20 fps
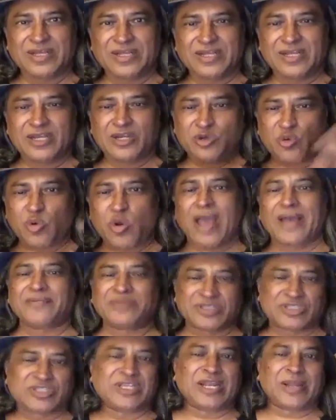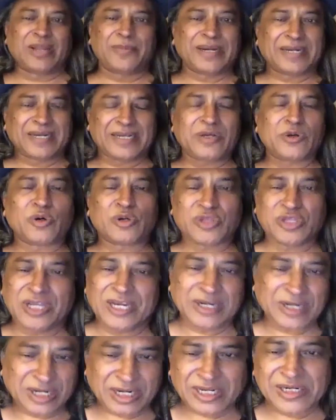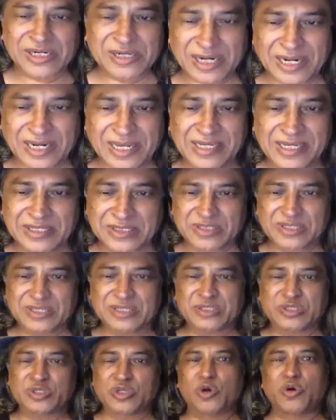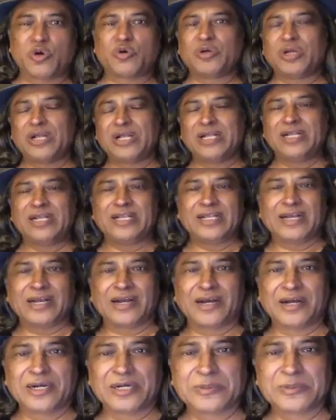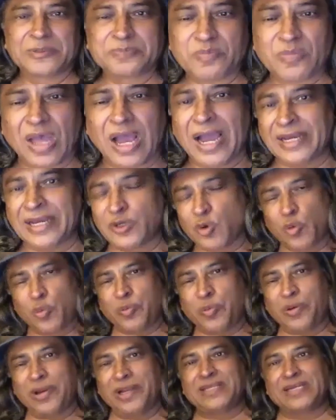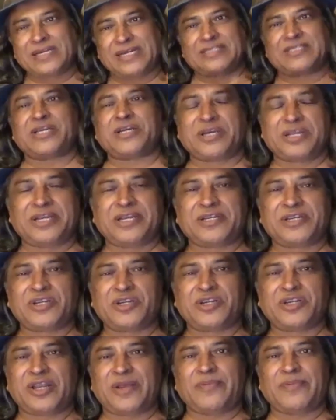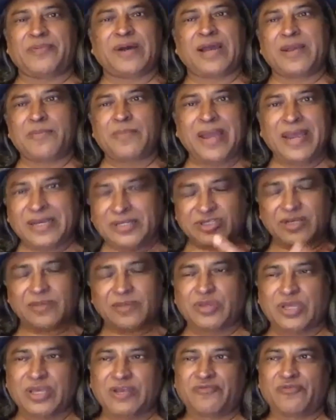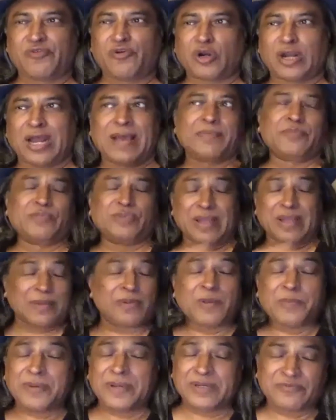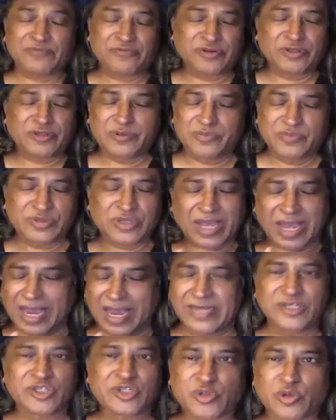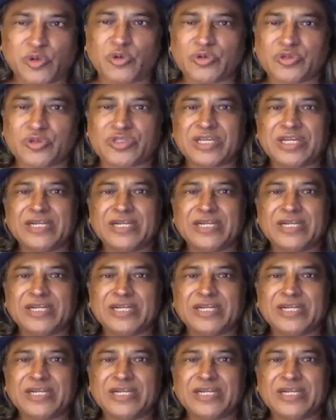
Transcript: to have a cinematic or theatrical release. So I do feel that as a creator, if I make something for, I'm developing films and shows,